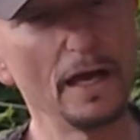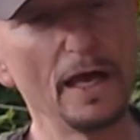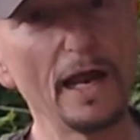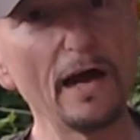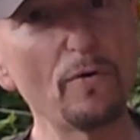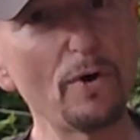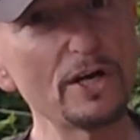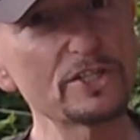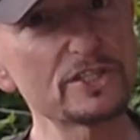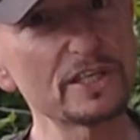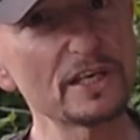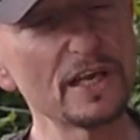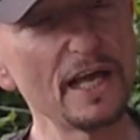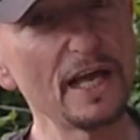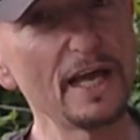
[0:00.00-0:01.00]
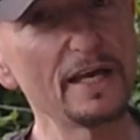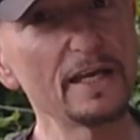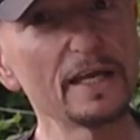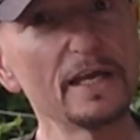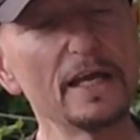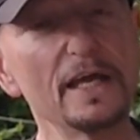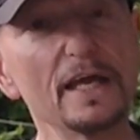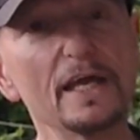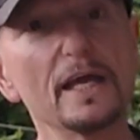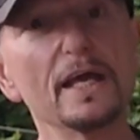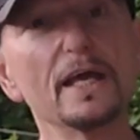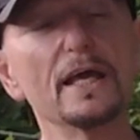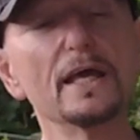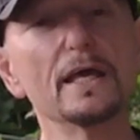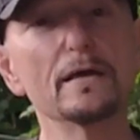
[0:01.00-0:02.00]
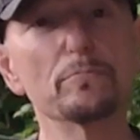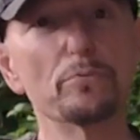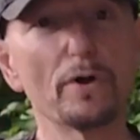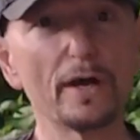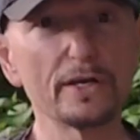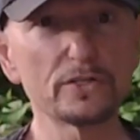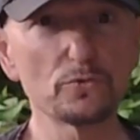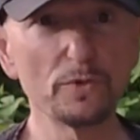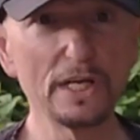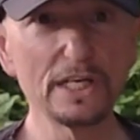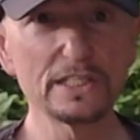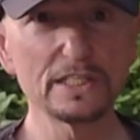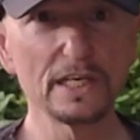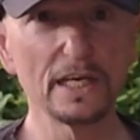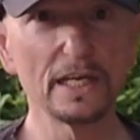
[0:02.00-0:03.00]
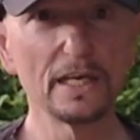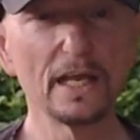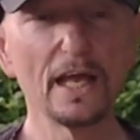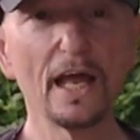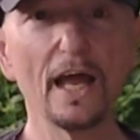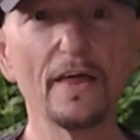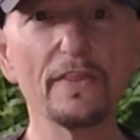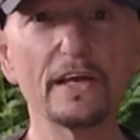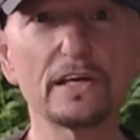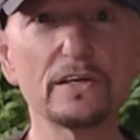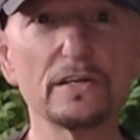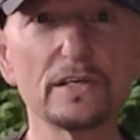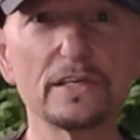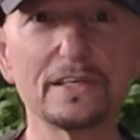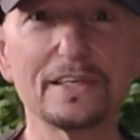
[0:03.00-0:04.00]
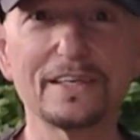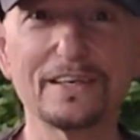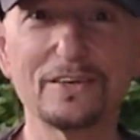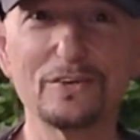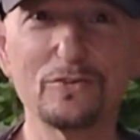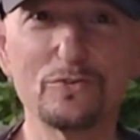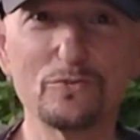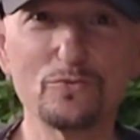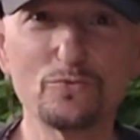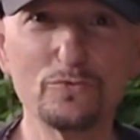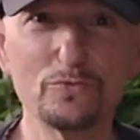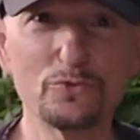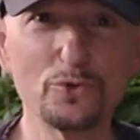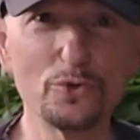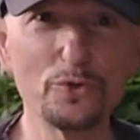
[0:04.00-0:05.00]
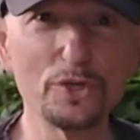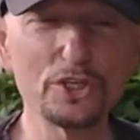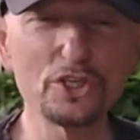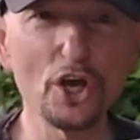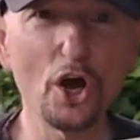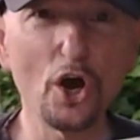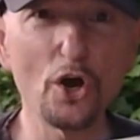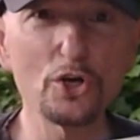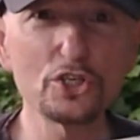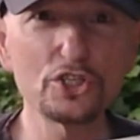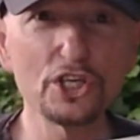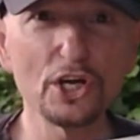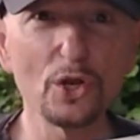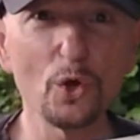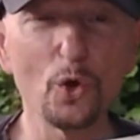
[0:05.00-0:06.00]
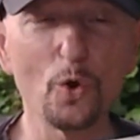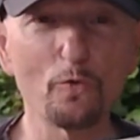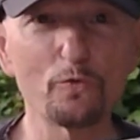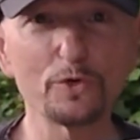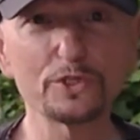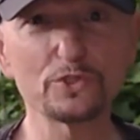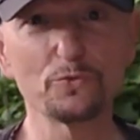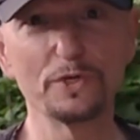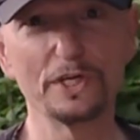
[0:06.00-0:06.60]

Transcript: And I watched it land. It brought its wings in, and it drew this hard shell over its